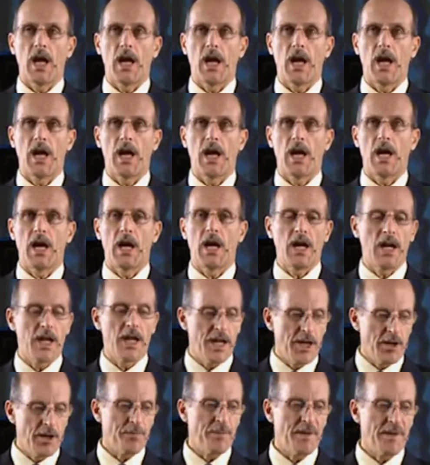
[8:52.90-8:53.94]
Uh,
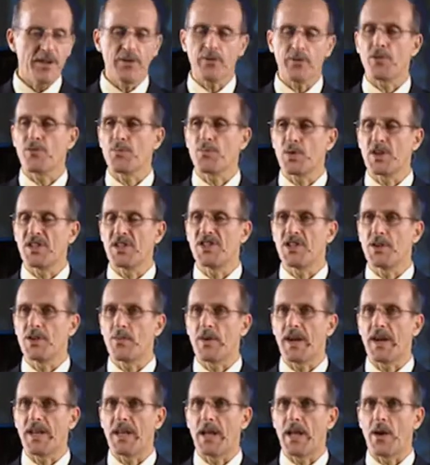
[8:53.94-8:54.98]
here Peter is preaching
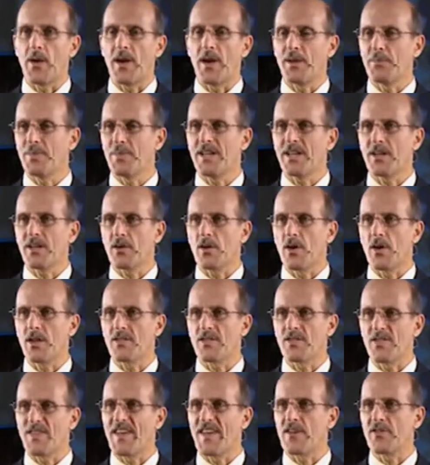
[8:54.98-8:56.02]
right now at Pentecost
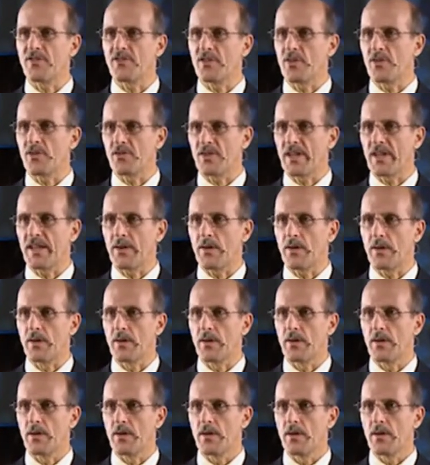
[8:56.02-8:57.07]
a thousand years later.
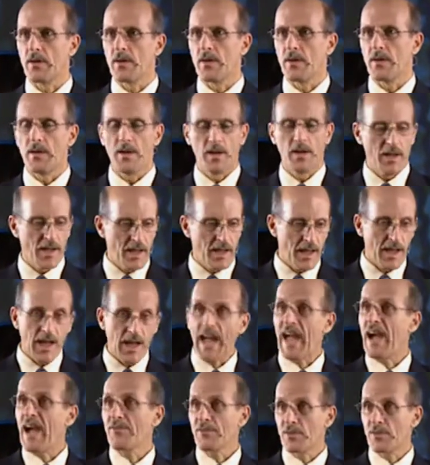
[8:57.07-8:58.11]

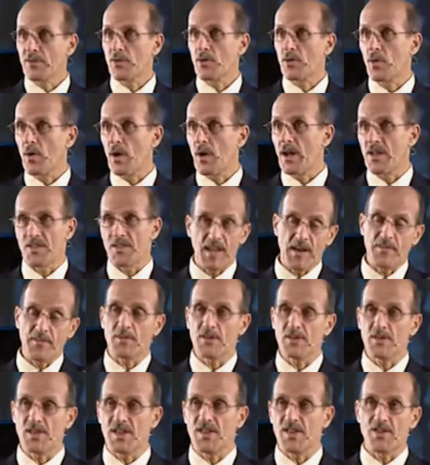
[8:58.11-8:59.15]
After the cross,
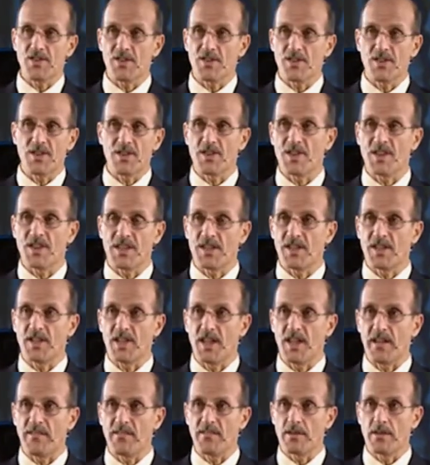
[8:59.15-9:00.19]
after Jesus has ascended to
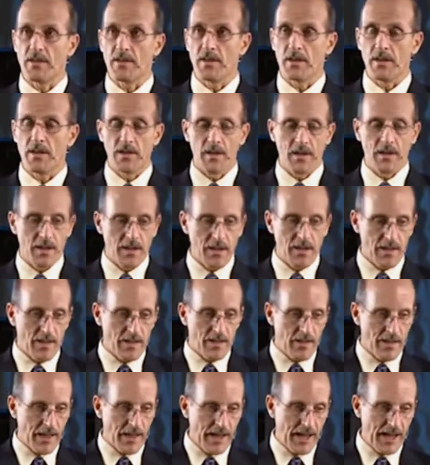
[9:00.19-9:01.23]
heaven.
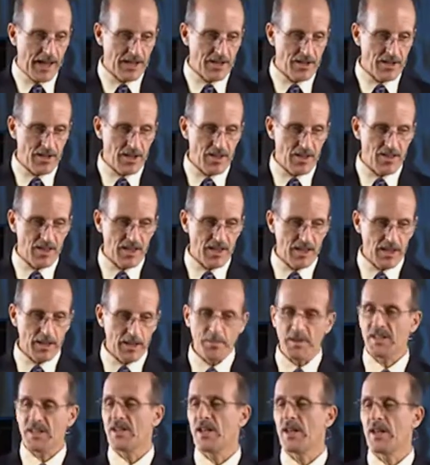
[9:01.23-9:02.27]
And he said, let
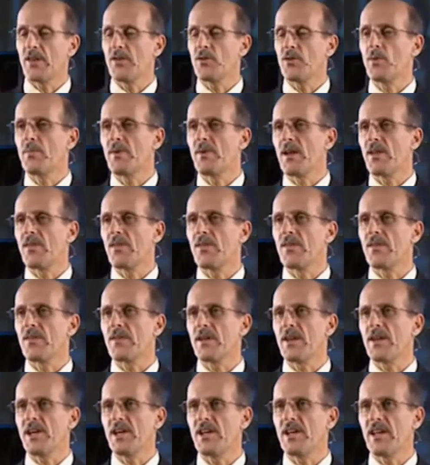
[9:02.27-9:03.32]
me tell you about
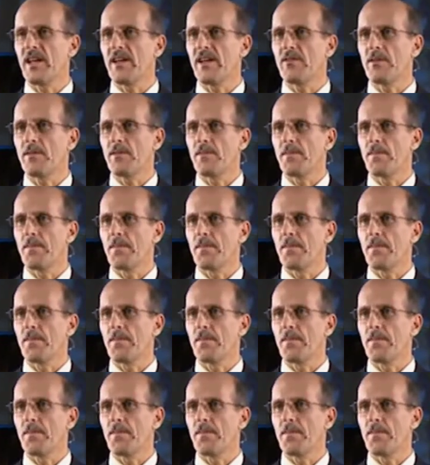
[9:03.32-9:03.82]
King David,